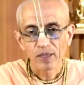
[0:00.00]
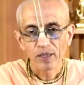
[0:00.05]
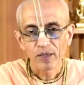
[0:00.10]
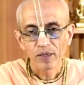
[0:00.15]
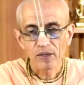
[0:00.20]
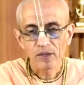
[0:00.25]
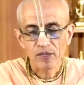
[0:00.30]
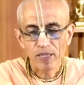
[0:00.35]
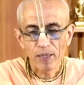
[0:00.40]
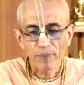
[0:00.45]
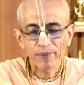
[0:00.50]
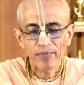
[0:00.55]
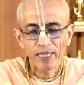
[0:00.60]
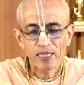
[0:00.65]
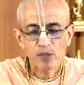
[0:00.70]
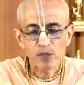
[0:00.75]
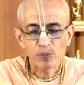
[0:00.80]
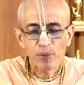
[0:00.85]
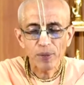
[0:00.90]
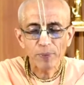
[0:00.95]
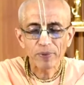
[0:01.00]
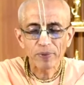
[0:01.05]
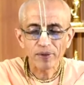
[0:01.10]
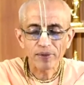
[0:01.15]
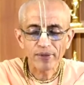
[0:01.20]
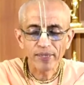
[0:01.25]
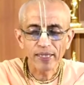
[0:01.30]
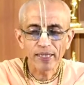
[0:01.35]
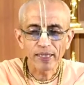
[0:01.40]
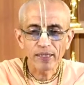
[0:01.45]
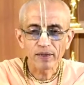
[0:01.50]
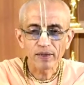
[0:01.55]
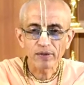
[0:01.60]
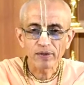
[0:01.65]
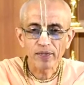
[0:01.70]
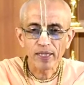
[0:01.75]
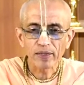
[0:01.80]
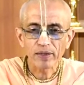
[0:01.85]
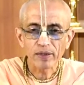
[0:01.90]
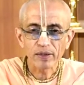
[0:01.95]
Now, sometimes people think
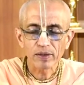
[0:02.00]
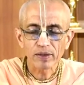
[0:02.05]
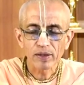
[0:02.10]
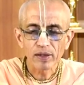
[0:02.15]
that